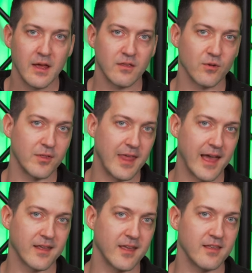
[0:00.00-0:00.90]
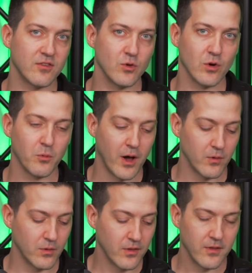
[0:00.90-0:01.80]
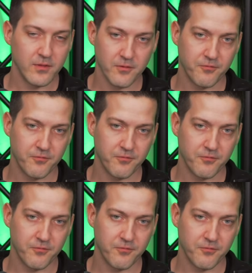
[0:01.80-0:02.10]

So in that case, you'll want the